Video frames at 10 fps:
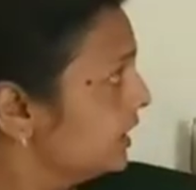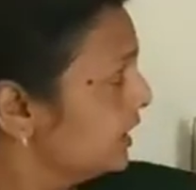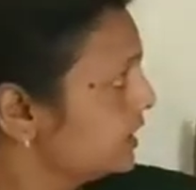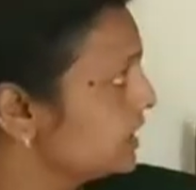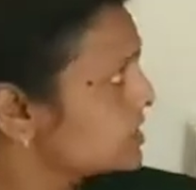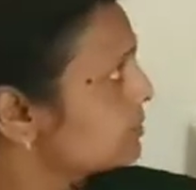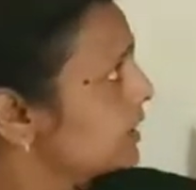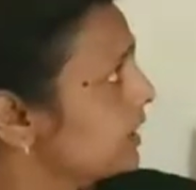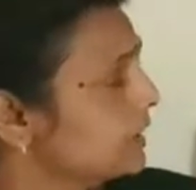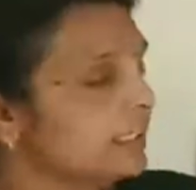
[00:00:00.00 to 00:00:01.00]
In case of
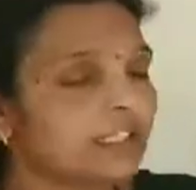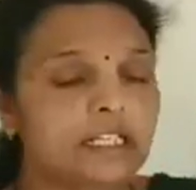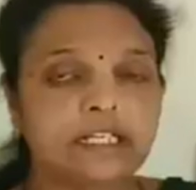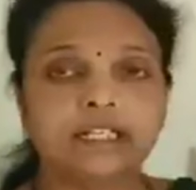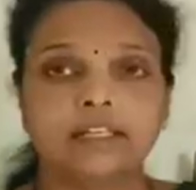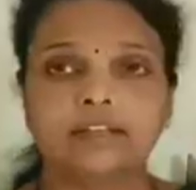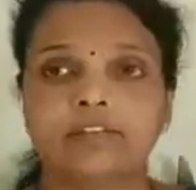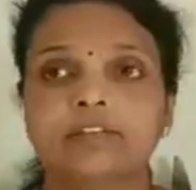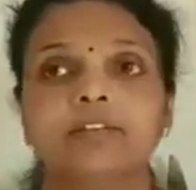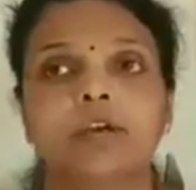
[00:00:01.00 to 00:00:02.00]
the connecting link,
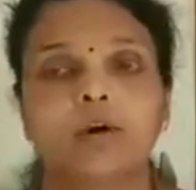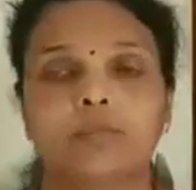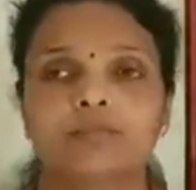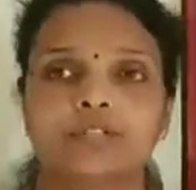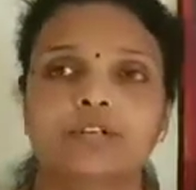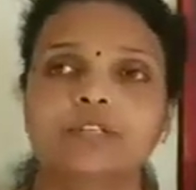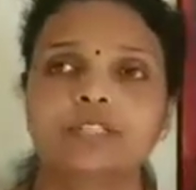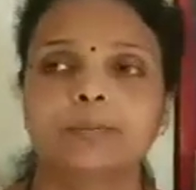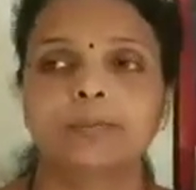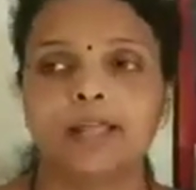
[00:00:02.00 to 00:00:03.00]
when we observe
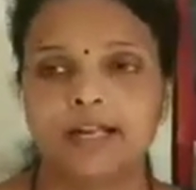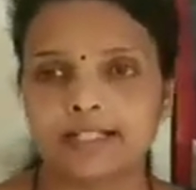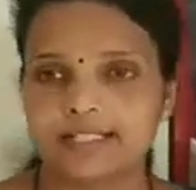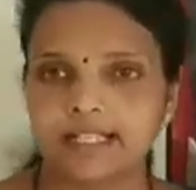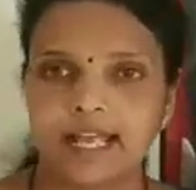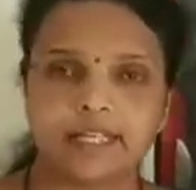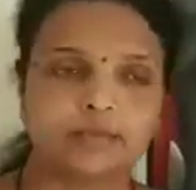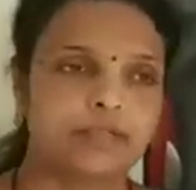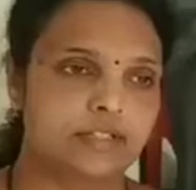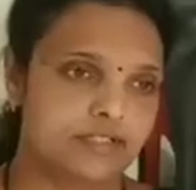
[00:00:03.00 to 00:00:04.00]
some plants and
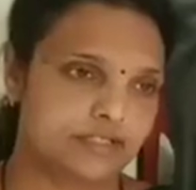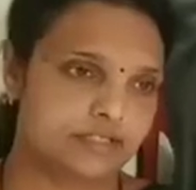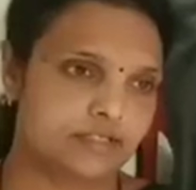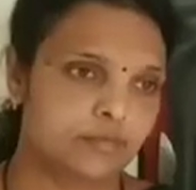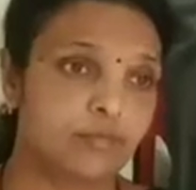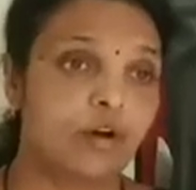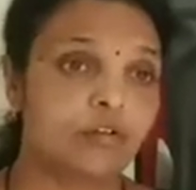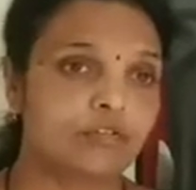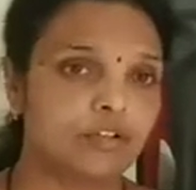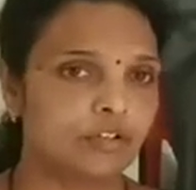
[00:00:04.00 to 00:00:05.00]
animals
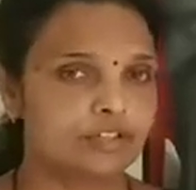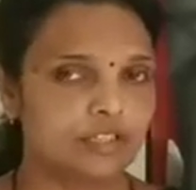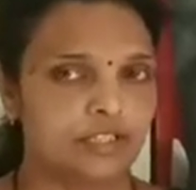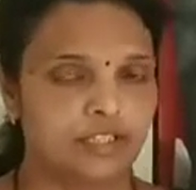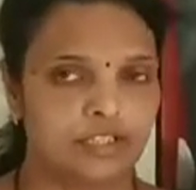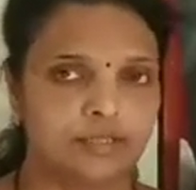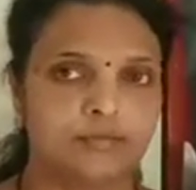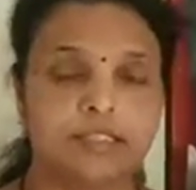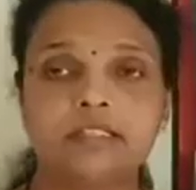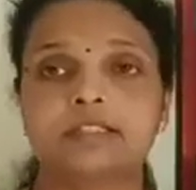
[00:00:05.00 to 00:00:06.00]
morphologically,
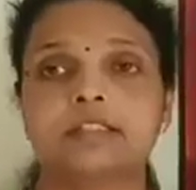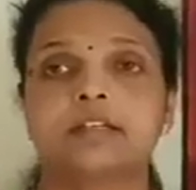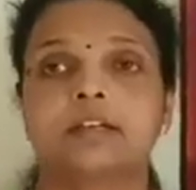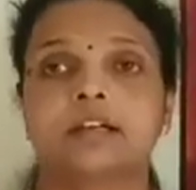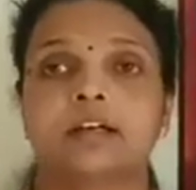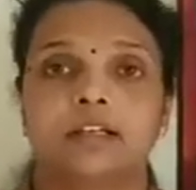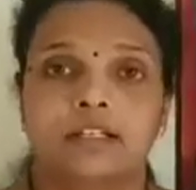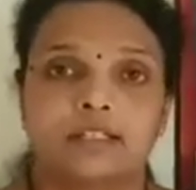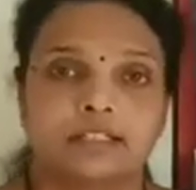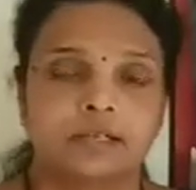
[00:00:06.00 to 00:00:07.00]
means
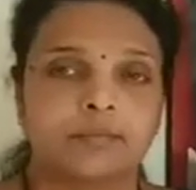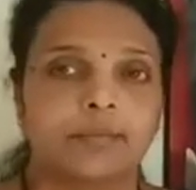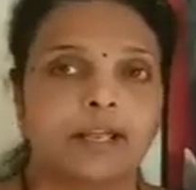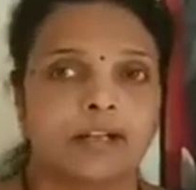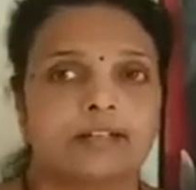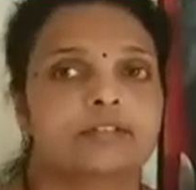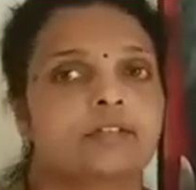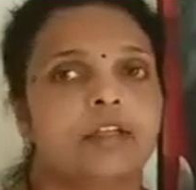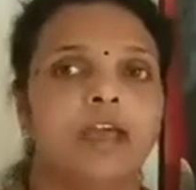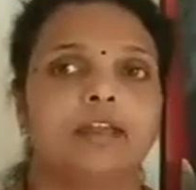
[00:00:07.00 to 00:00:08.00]
some plants
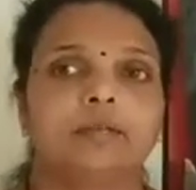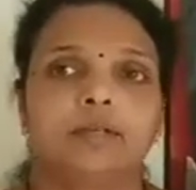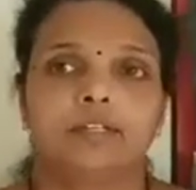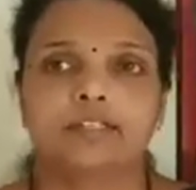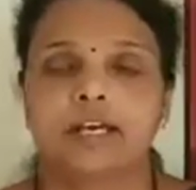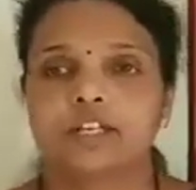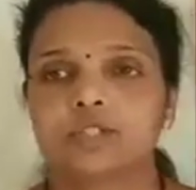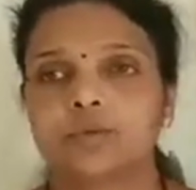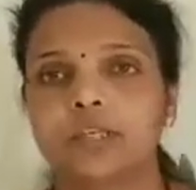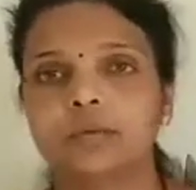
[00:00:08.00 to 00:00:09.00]
or animals are
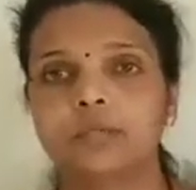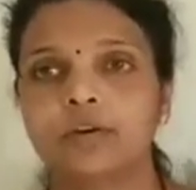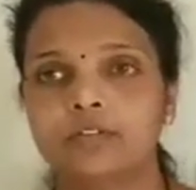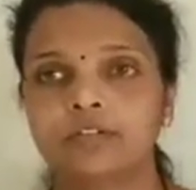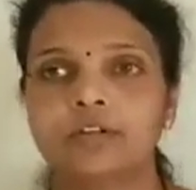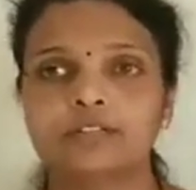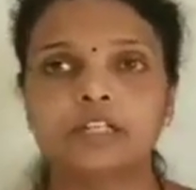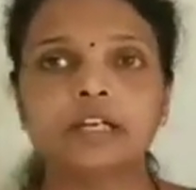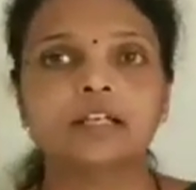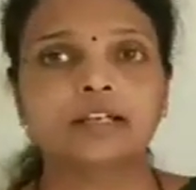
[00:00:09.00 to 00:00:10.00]
showing
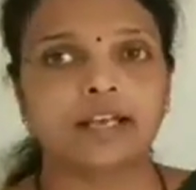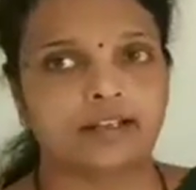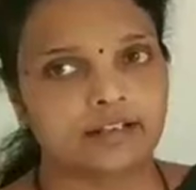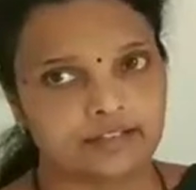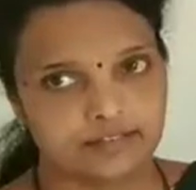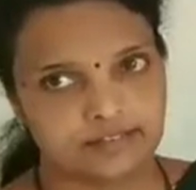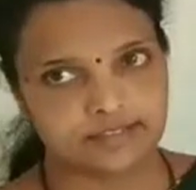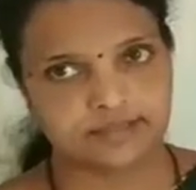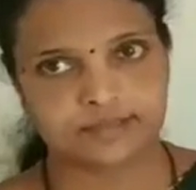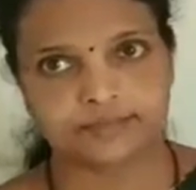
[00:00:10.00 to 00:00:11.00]
morphological
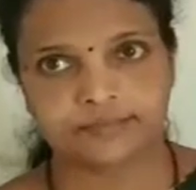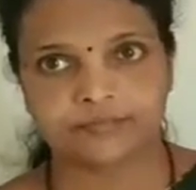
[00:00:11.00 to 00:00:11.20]
characters